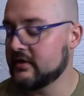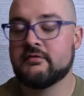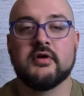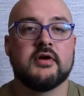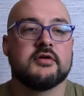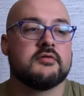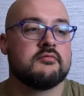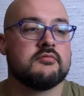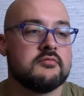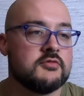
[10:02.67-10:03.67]
different
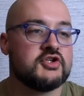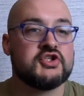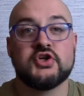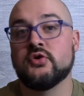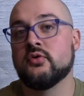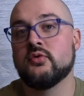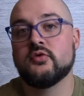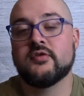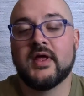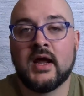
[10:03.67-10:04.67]

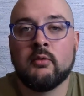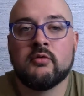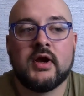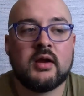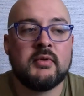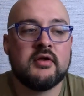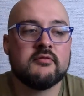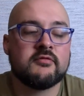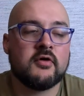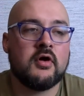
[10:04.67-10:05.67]
shoes that I would
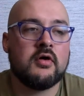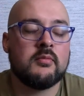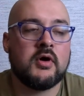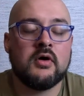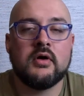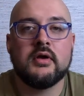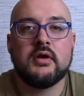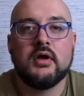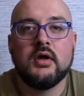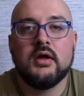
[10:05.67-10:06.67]
recommend from
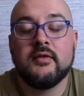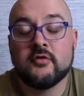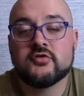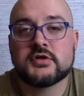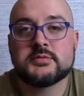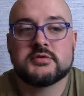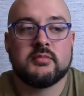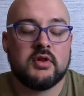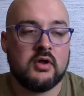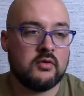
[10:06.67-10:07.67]
On in the description
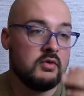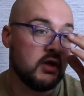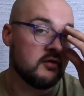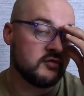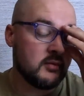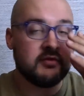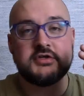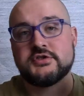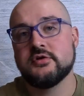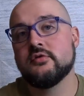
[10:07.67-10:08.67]
below. Some of
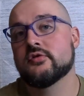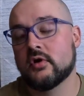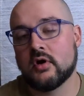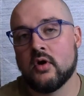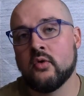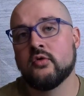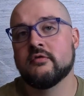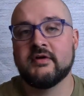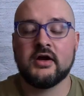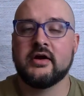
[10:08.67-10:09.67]
these shoes are an older
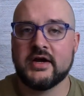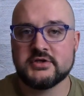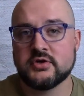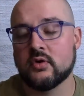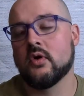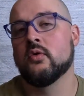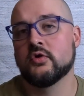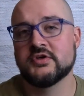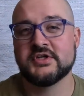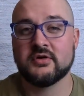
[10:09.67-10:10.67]
variation or
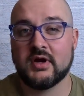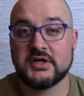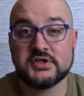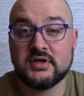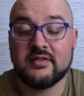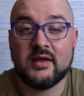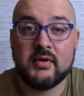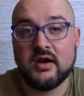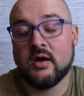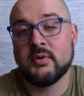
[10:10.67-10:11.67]
older generation, and they
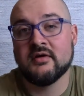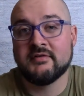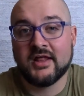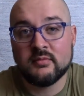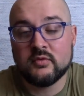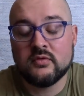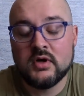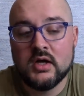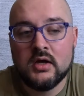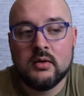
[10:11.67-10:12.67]
may not be available,
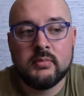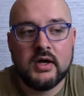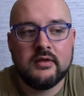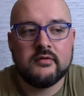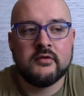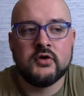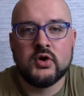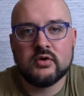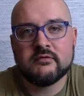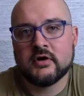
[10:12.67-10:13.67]
but the
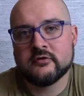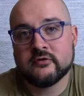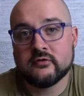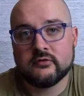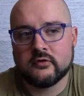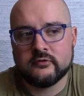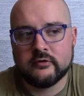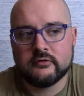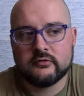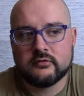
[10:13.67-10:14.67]
newer versions are
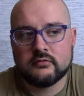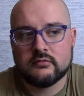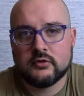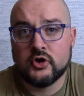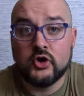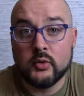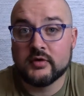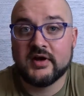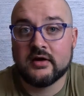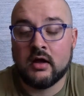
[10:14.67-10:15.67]
just a newer
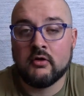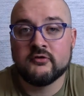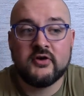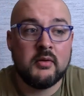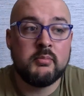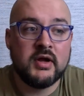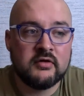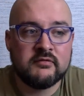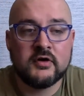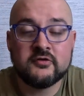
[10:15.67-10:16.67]
technology, a
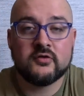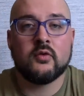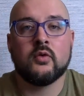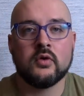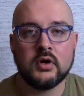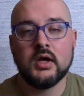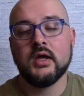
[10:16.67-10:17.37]
better version. Or